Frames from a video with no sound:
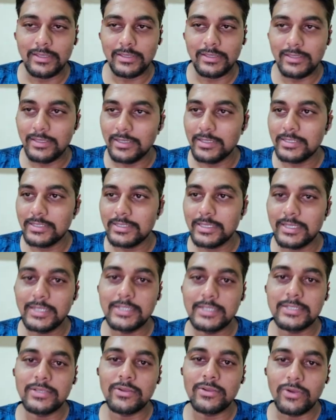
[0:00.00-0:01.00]
Yes,
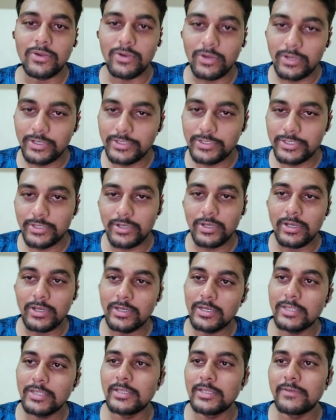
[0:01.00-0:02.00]
it's also
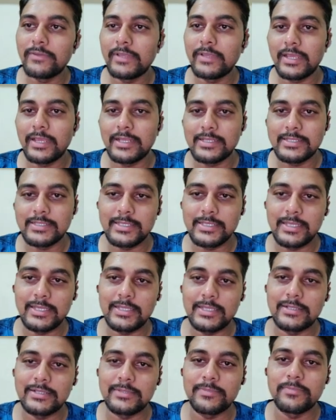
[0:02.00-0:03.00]
another, we can say,
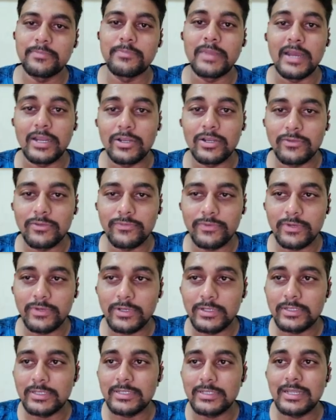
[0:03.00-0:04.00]
the part of a
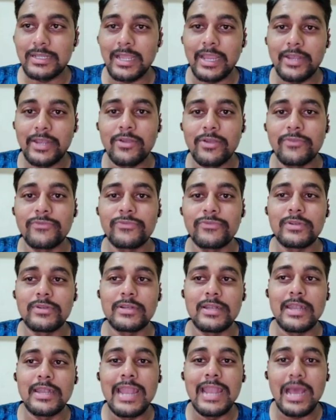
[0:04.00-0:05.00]
kind of
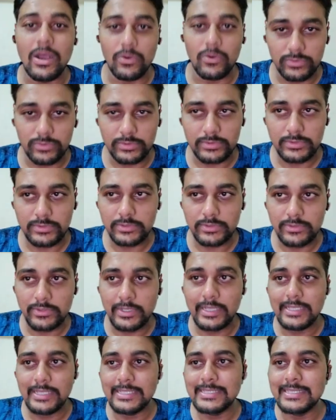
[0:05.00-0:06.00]
noun.
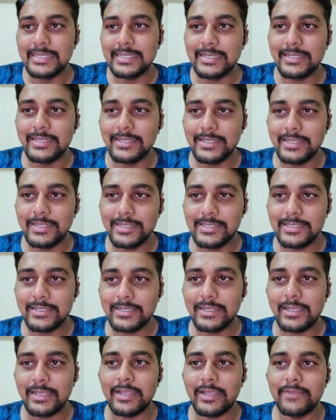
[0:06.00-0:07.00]
Okay, gender is a,
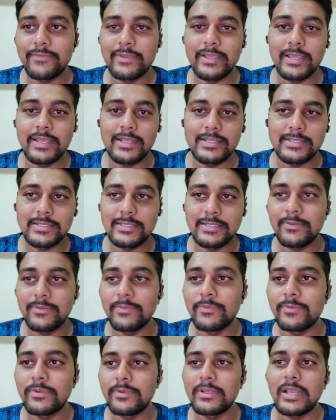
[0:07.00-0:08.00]
we can say, the
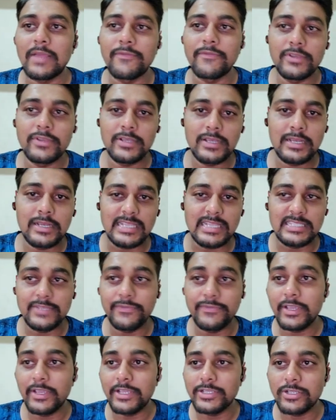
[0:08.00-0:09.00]

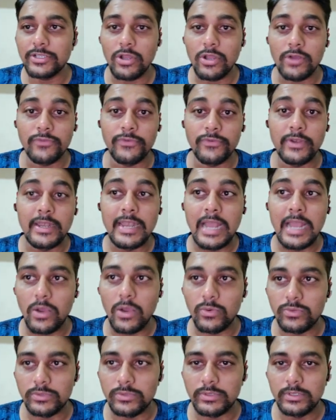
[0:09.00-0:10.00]
classification of
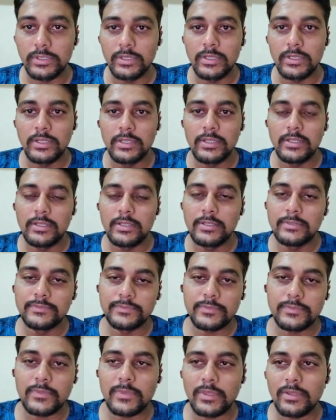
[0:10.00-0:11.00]
noun.
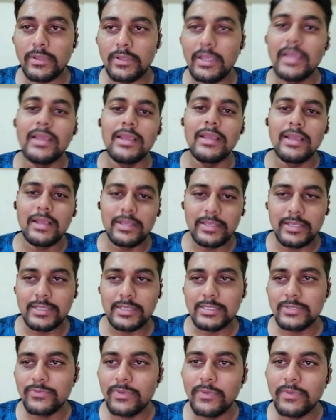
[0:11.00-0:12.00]
Okay,
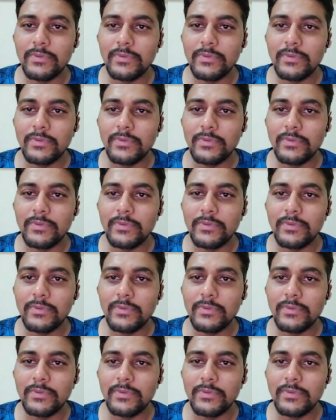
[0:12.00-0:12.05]
yes, we